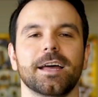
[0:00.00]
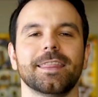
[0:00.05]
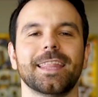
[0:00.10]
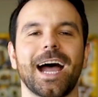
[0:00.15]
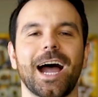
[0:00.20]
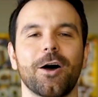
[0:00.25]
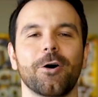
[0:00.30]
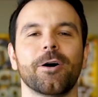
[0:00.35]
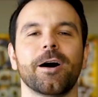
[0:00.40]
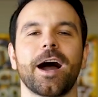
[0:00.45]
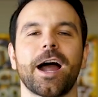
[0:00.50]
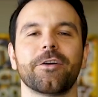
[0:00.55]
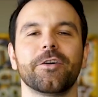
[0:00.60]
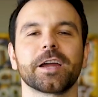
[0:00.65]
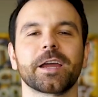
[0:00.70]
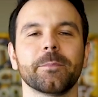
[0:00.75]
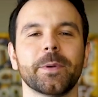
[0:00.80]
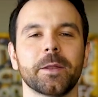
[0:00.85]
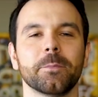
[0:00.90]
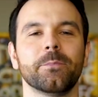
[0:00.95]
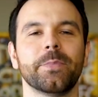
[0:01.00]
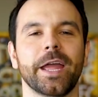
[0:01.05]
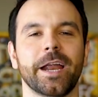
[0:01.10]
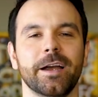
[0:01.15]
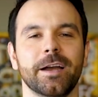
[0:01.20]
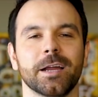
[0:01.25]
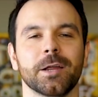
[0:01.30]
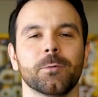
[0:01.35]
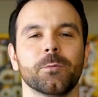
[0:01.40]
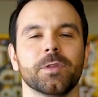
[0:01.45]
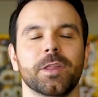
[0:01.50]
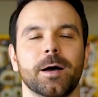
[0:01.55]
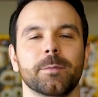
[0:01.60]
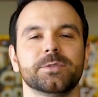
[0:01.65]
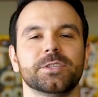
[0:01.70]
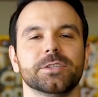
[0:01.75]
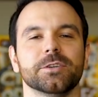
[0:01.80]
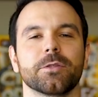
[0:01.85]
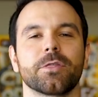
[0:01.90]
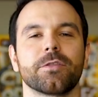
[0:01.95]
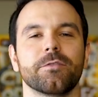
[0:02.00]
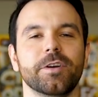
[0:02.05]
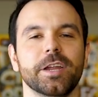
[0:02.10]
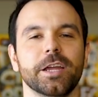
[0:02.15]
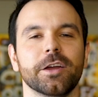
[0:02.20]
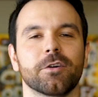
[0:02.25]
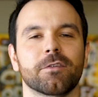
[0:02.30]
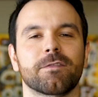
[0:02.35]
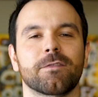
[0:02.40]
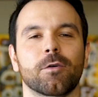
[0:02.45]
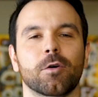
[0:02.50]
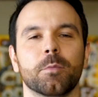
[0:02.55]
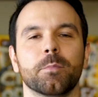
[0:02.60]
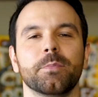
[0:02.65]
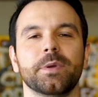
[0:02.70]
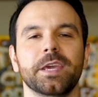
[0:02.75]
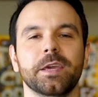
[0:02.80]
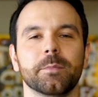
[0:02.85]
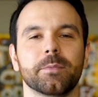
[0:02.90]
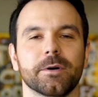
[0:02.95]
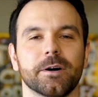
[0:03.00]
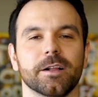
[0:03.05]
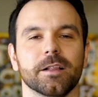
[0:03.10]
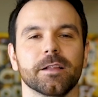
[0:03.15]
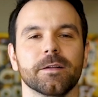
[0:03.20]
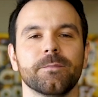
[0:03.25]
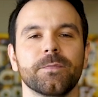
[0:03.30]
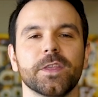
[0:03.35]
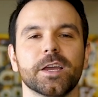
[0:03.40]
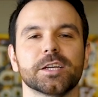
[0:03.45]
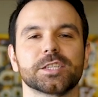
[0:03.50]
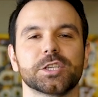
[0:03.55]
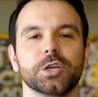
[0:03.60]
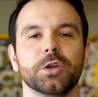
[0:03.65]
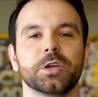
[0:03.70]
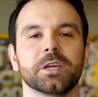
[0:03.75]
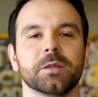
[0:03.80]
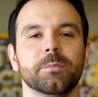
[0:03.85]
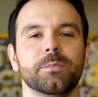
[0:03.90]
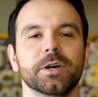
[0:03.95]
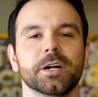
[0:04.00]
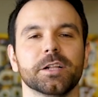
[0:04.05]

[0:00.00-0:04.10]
Now, I recommend pairing with up to 3 or 4 people so you could